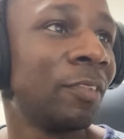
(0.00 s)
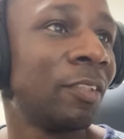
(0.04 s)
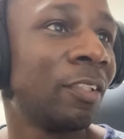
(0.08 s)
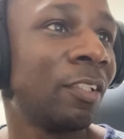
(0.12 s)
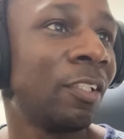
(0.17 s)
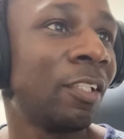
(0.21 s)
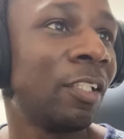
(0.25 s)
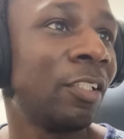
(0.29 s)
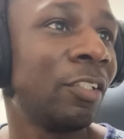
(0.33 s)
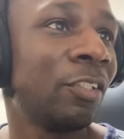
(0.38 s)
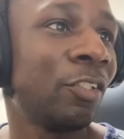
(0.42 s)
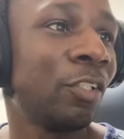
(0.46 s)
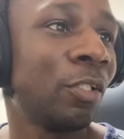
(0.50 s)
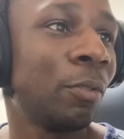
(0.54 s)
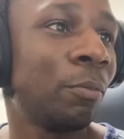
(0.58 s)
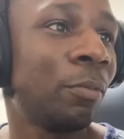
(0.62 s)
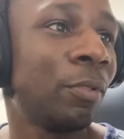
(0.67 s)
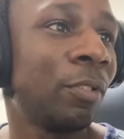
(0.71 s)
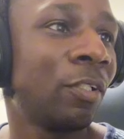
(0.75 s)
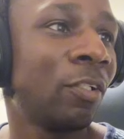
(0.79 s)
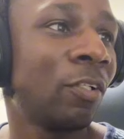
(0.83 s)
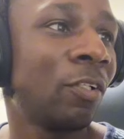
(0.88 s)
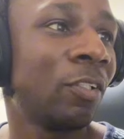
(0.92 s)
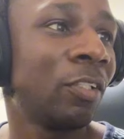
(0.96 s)
You're going to
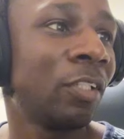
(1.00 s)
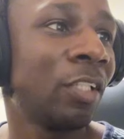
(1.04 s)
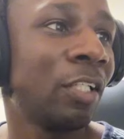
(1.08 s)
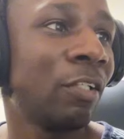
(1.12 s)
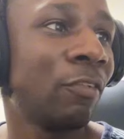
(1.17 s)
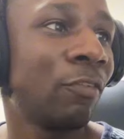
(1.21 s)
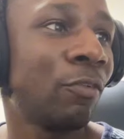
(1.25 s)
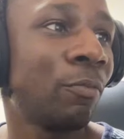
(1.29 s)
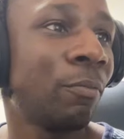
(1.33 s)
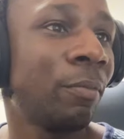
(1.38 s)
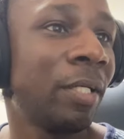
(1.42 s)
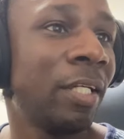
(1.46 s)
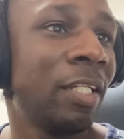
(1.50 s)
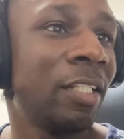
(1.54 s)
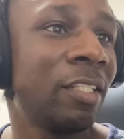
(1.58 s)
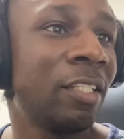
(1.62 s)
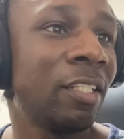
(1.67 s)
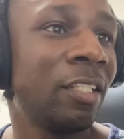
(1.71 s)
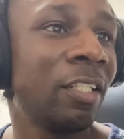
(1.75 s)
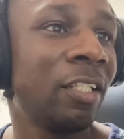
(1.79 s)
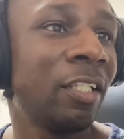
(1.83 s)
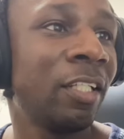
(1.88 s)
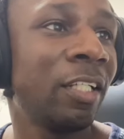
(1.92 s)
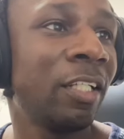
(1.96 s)
put all your
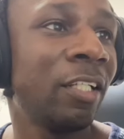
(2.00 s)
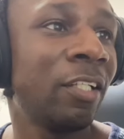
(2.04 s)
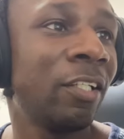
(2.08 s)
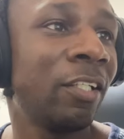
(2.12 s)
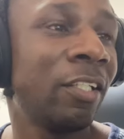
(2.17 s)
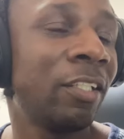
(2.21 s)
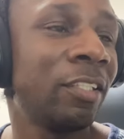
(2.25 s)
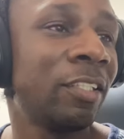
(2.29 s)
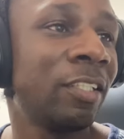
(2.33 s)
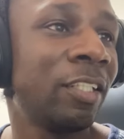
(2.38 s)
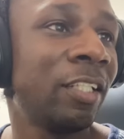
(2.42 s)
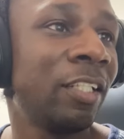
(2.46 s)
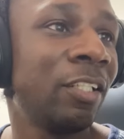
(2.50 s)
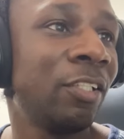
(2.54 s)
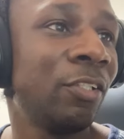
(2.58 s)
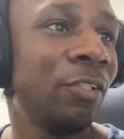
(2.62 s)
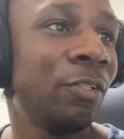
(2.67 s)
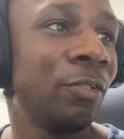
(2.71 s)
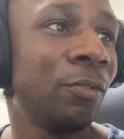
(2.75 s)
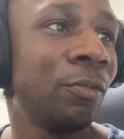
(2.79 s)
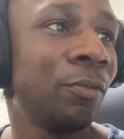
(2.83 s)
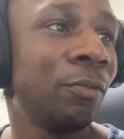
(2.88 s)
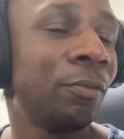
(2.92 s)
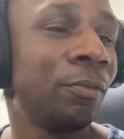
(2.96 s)
information in here.
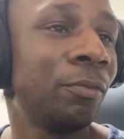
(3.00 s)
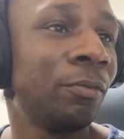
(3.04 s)
Continue.